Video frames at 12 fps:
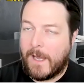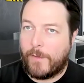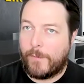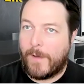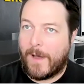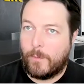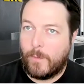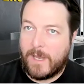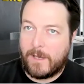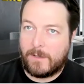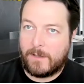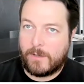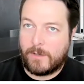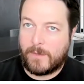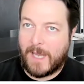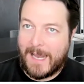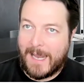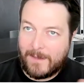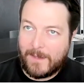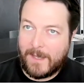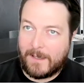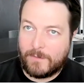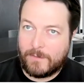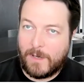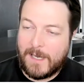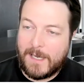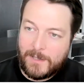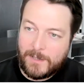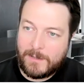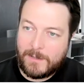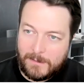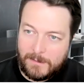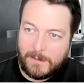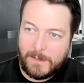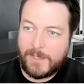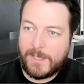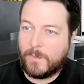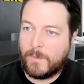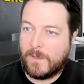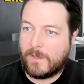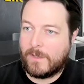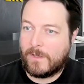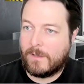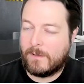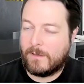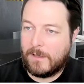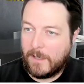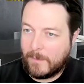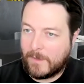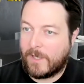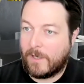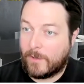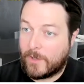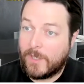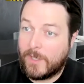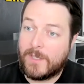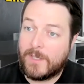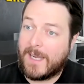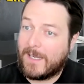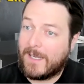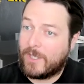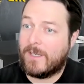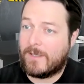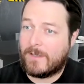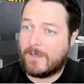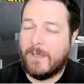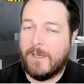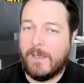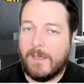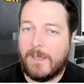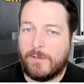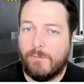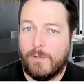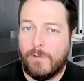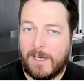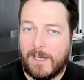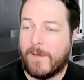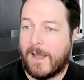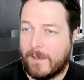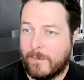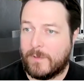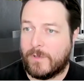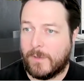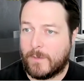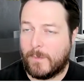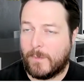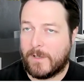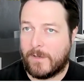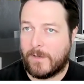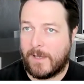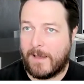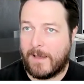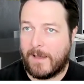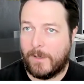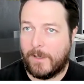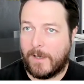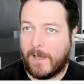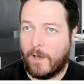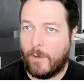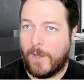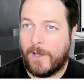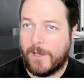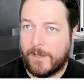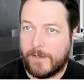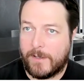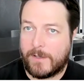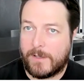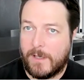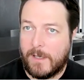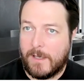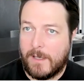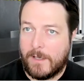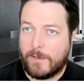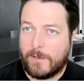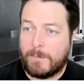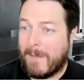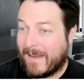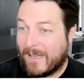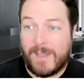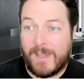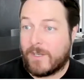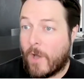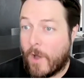And the fact that we can sort of gate things and release assessments and learning material at certain stages is really valuable to us, because I think that will help the learners sort of just manage their